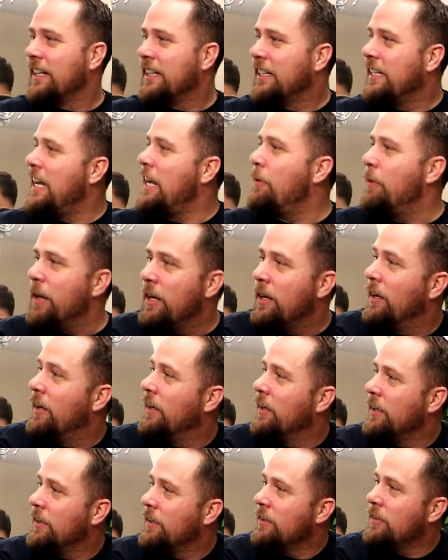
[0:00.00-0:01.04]
Kiwi,
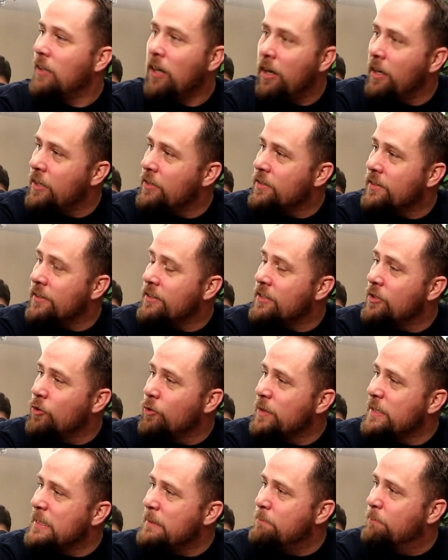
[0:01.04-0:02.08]
God, you're such a
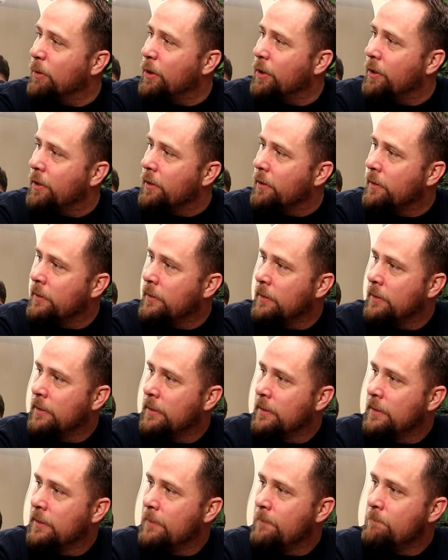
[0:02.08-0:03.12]
noisy bird.
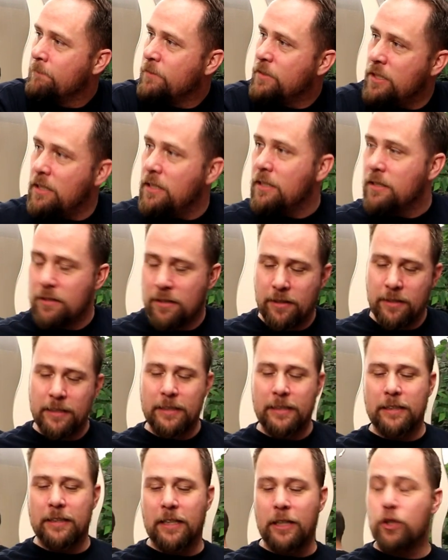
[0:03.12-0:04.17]
Jeez,
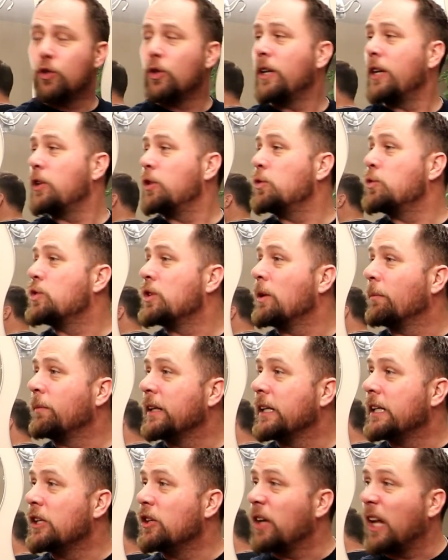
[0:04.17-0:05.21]
I try to do
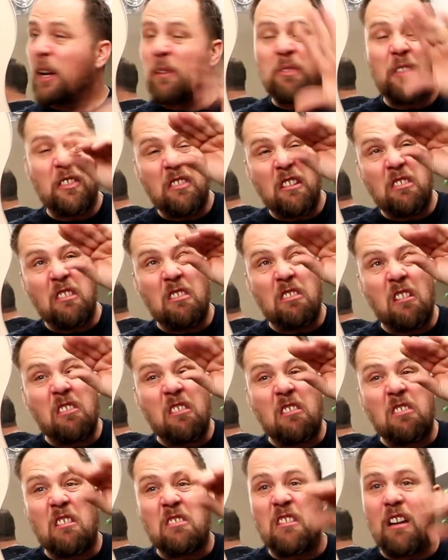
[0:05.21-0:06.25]
something and you're like, ta, ta, ta, ta,
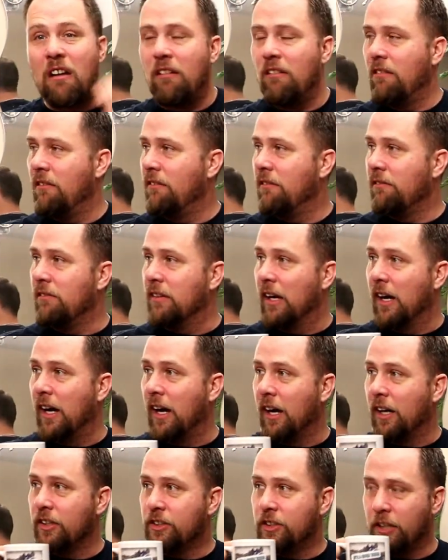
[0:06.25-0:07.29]
ta.
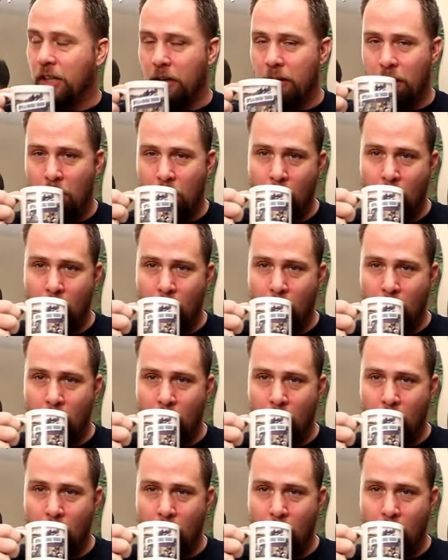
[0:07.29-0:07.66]
Yeah, shut.